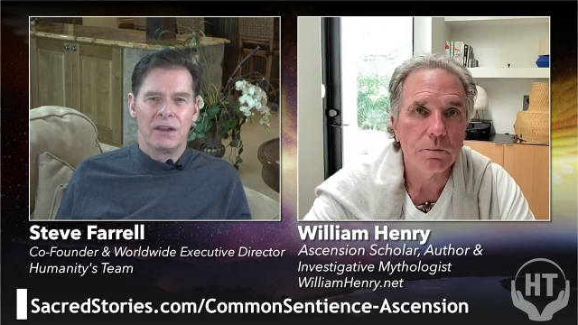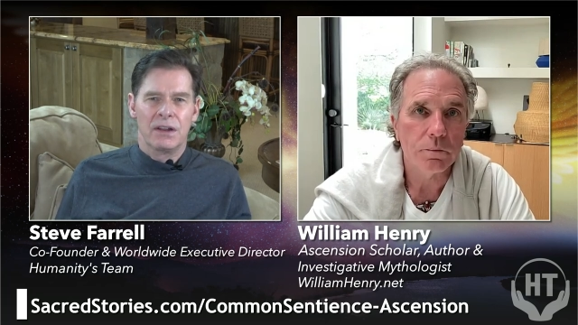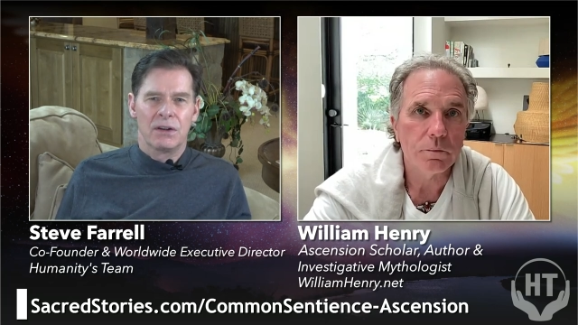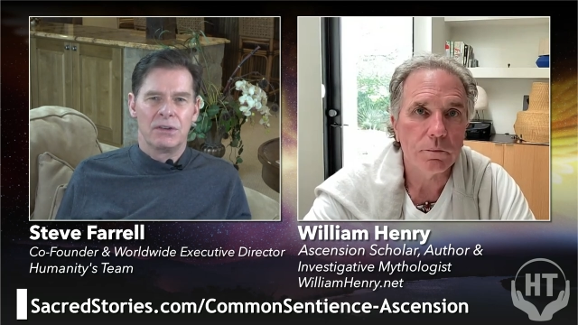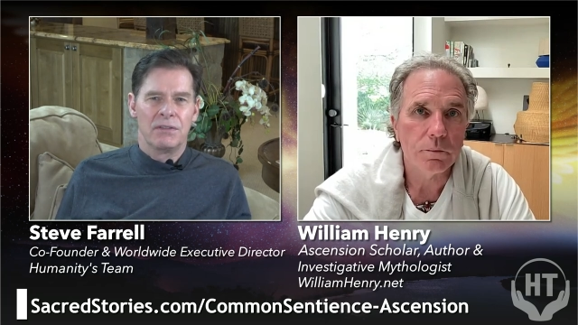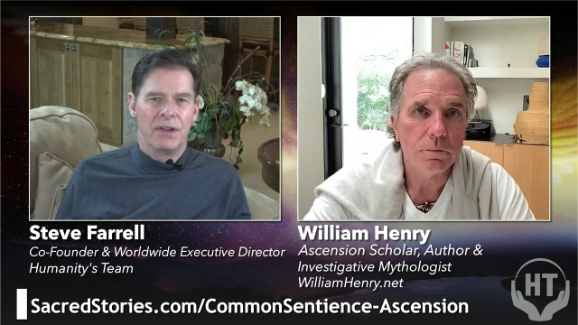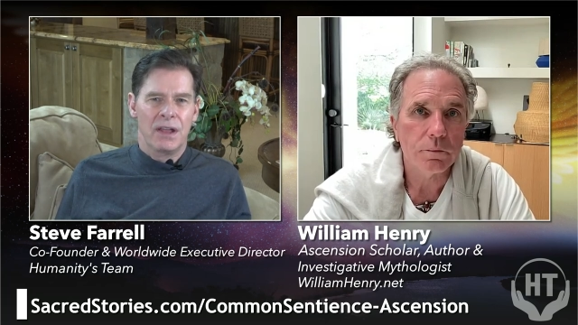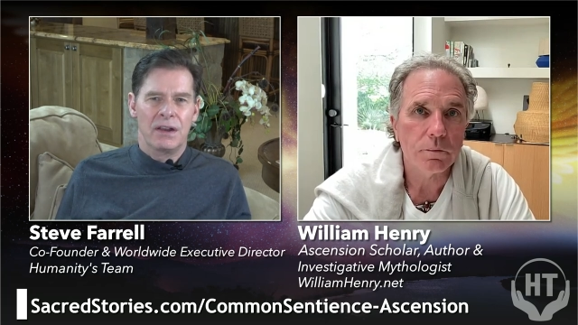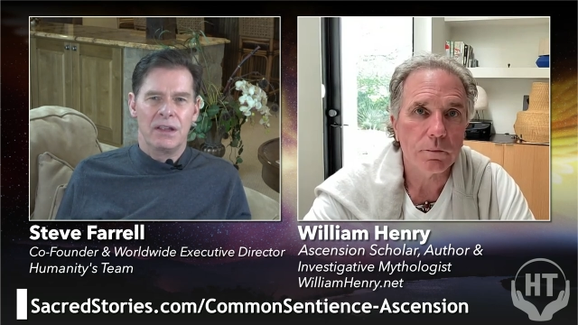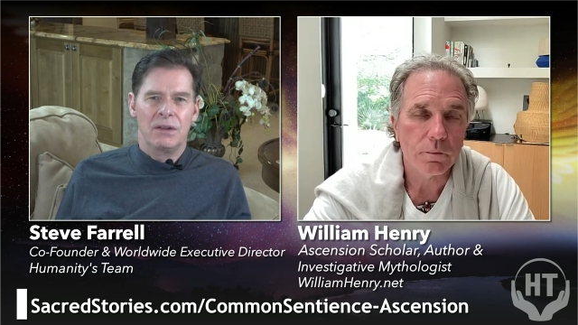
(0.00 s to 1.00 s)
Speaker 1: you know,
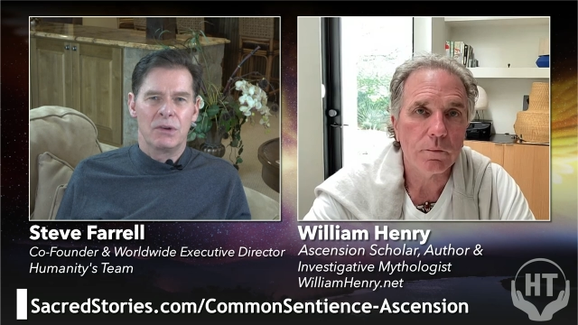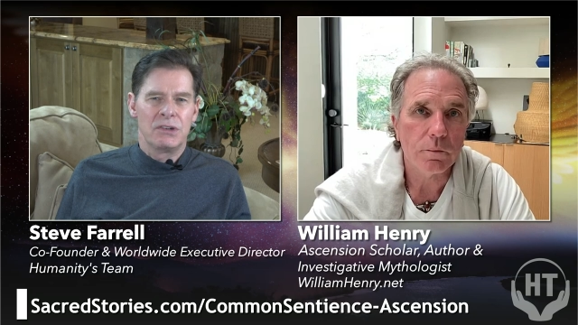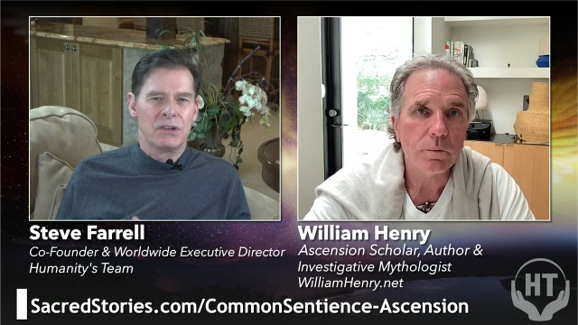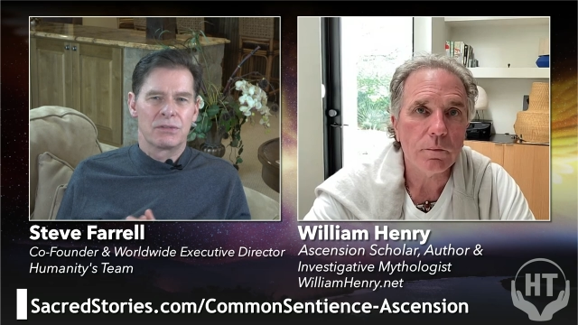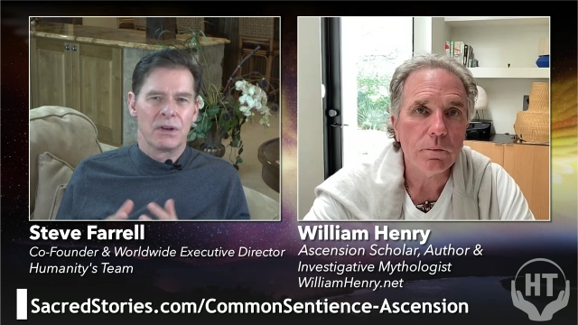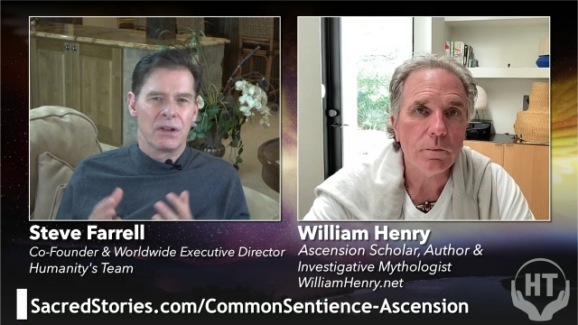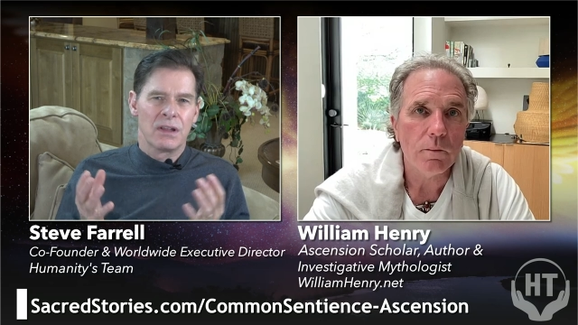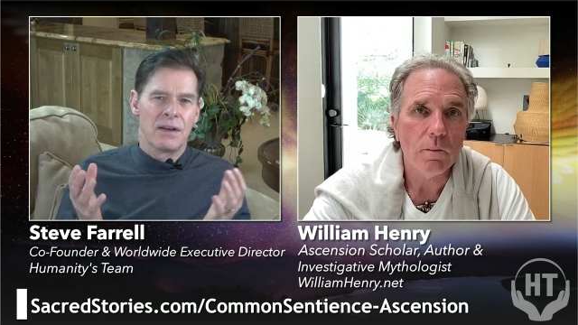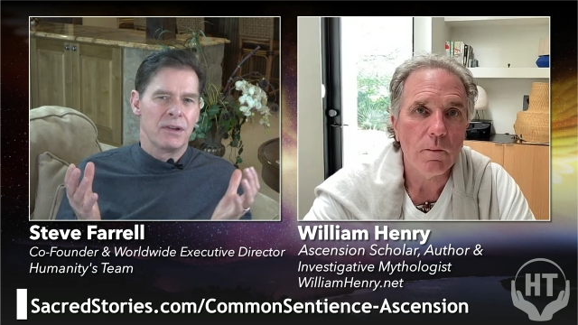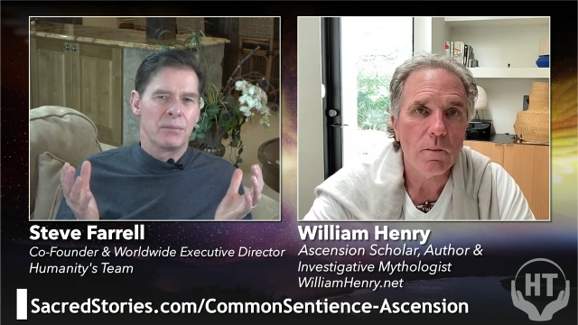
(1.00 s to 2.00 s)
divinity, which is really
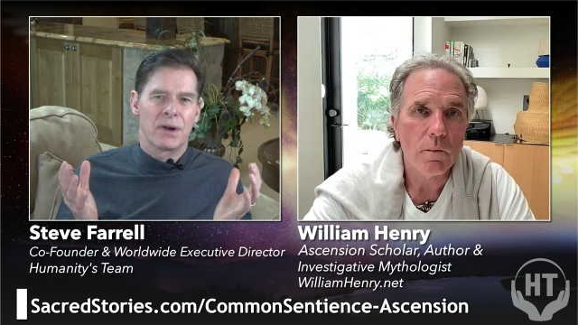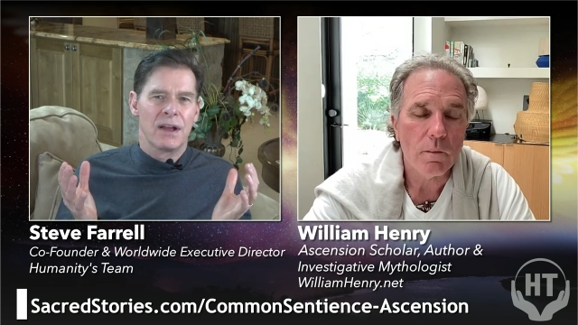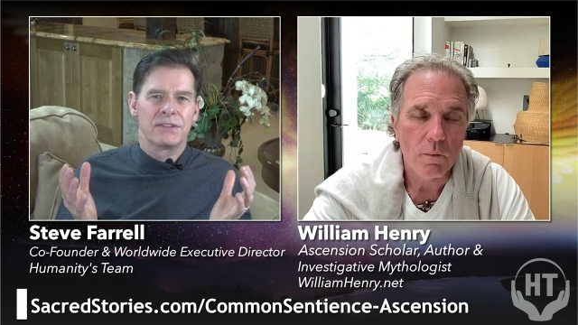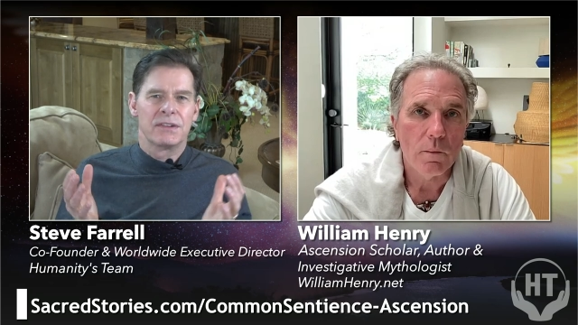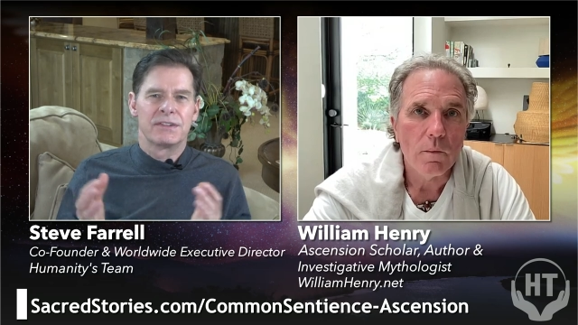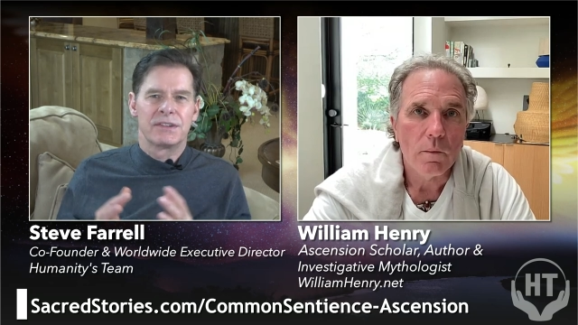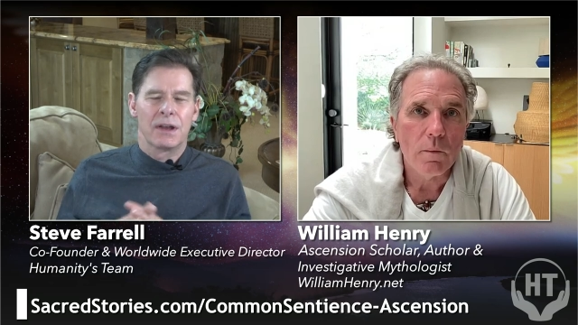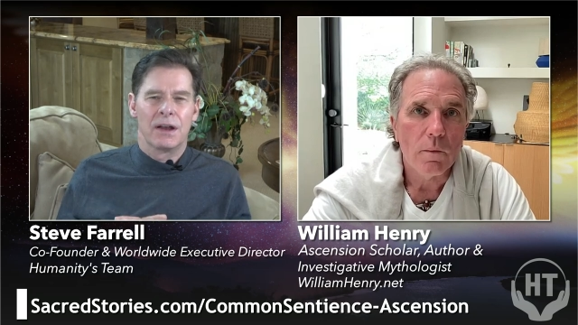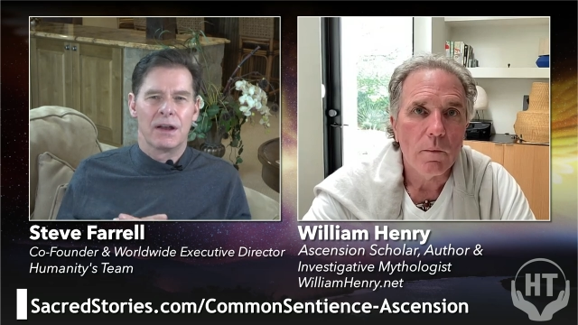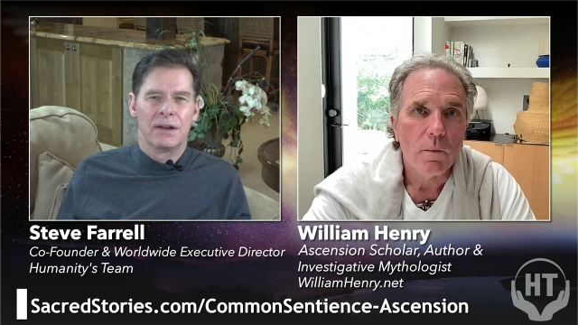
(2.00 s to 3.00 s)
loving presence,
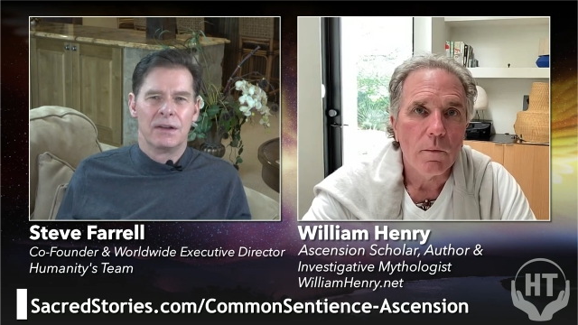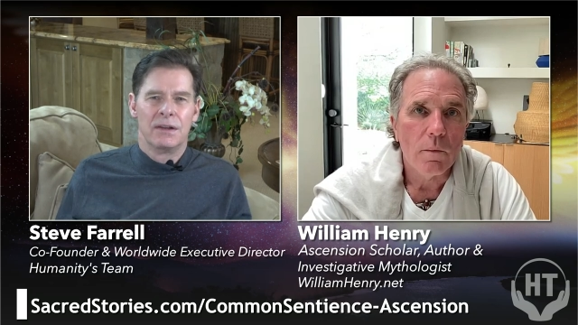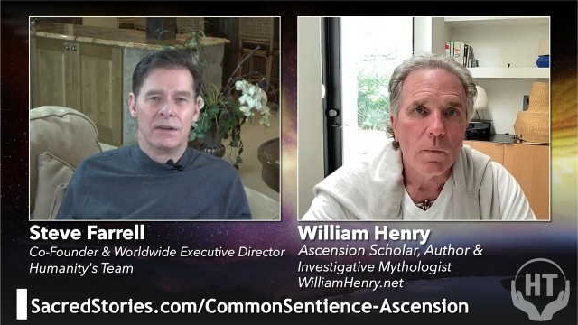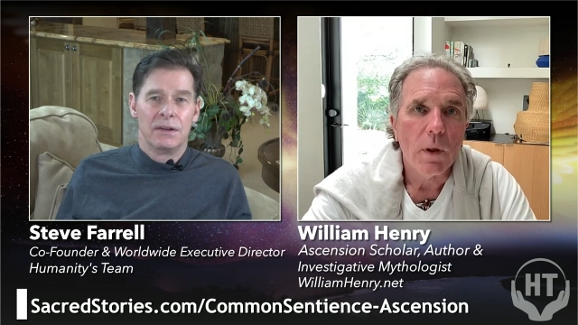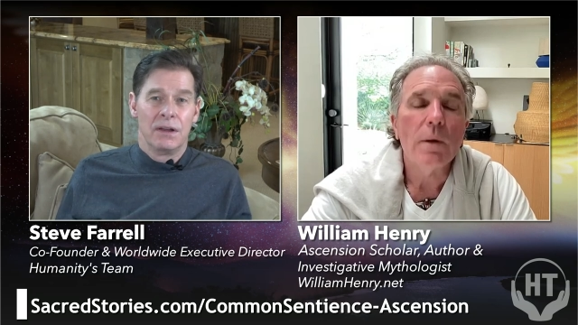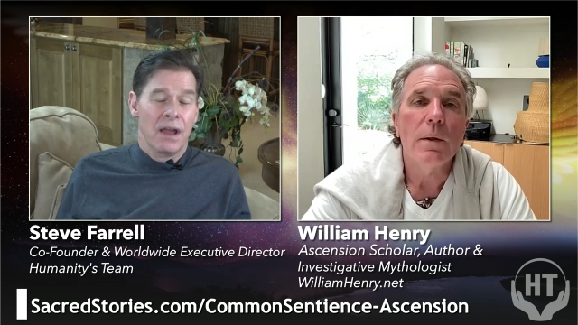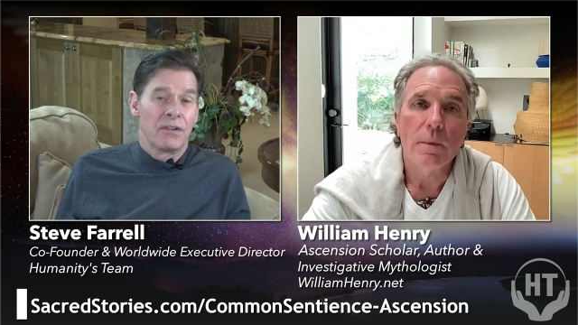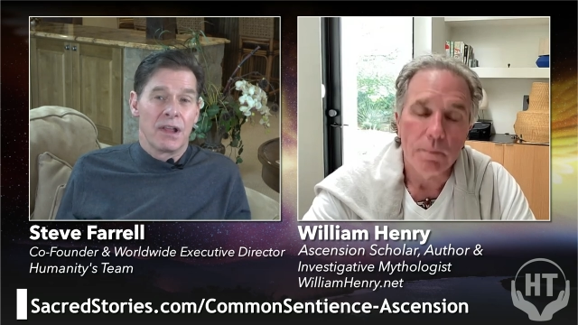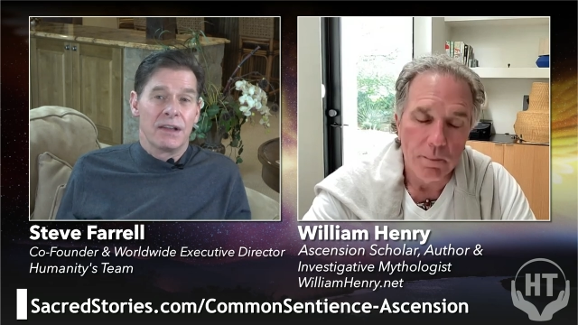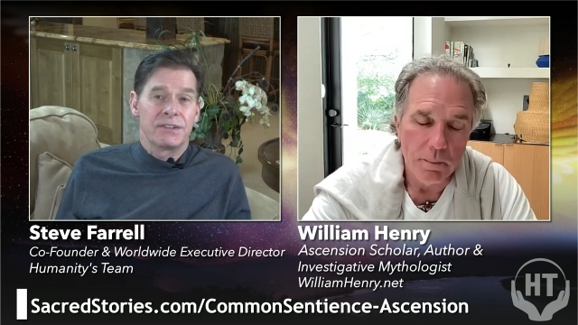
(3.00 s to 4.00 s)
uh,
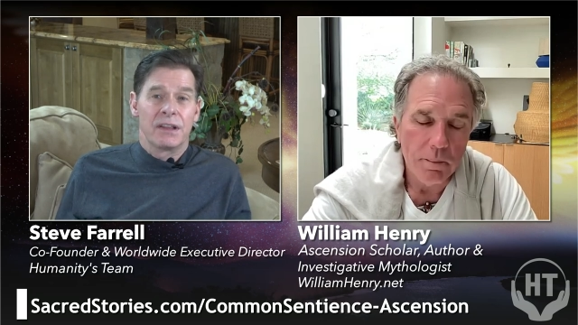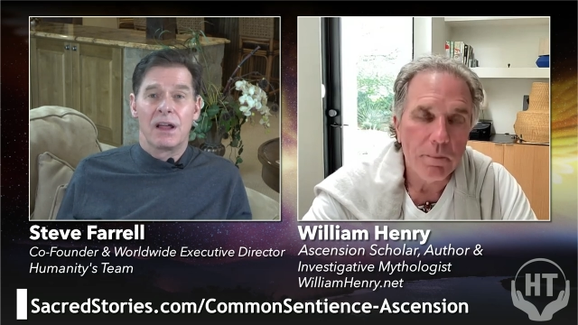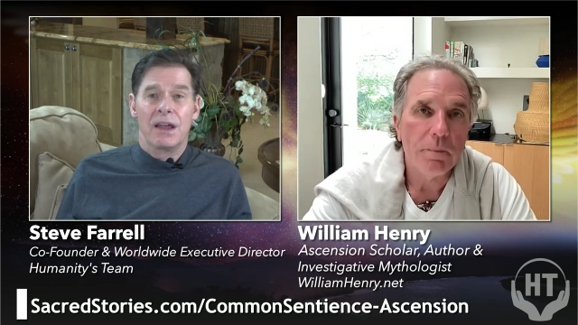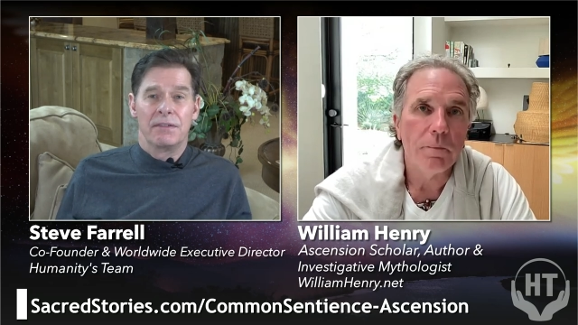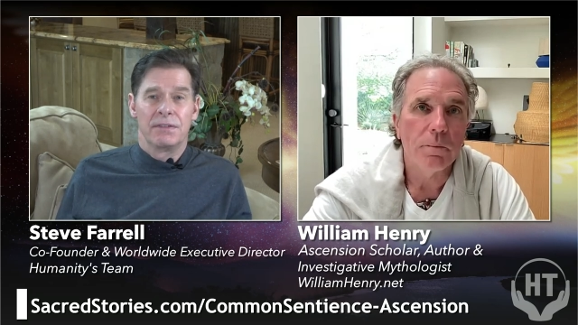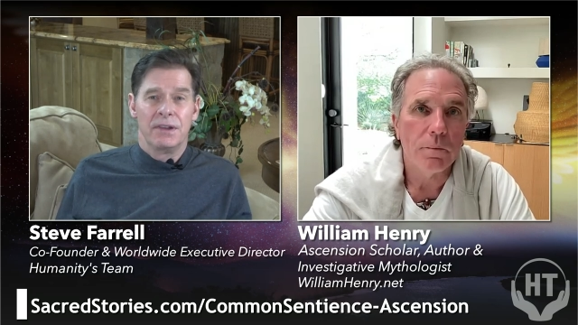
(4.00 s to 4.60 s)
everlasting mm-hmm. life.